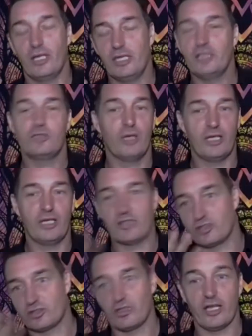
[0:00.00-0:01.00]
And each one
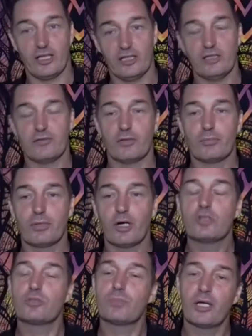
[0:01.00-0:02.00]
has a slightly different
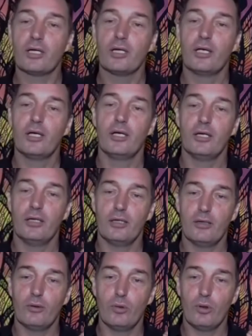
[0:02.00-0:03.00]
approach, but
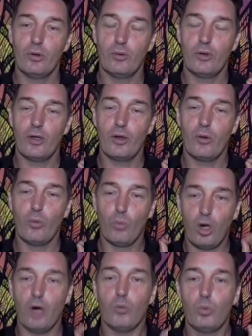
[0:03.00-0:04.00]

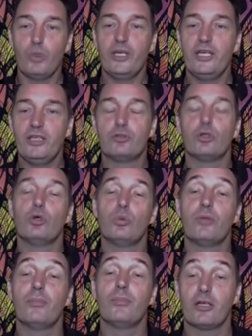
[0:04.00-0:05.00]
what we
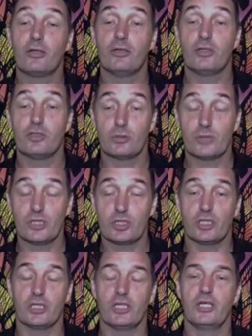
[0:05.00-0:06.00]
do with medical
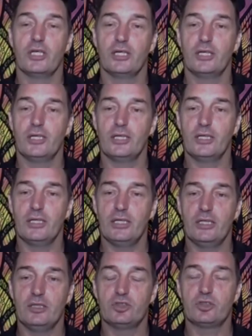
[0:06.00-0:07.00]
intuition
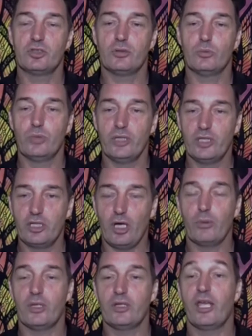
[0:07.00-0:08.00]
is we
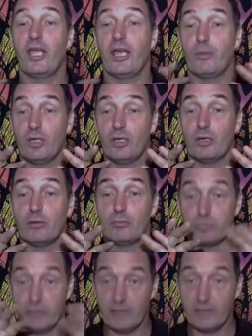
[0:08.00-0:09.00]
go in there and we
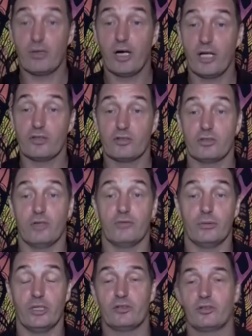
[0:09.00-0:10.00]
rewrite the
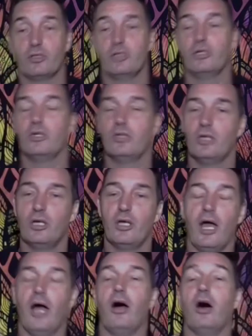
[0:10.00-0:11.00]
softwares.
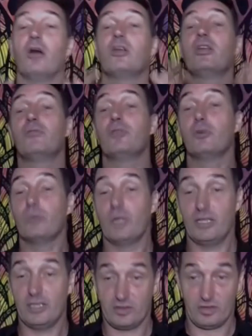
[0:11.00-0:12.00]
I'll give
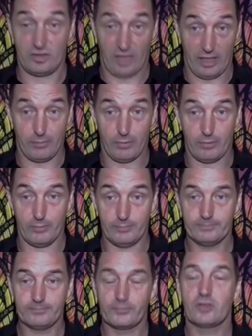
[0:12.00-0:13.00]
you an example.
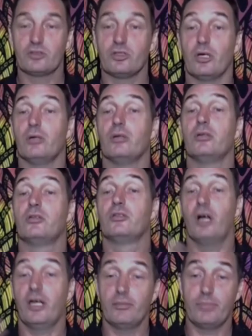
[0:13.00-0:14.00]
So
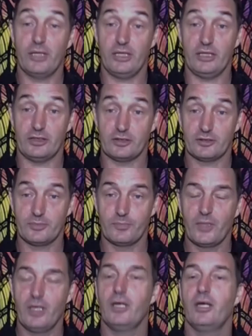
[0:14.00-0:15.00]
diabetes.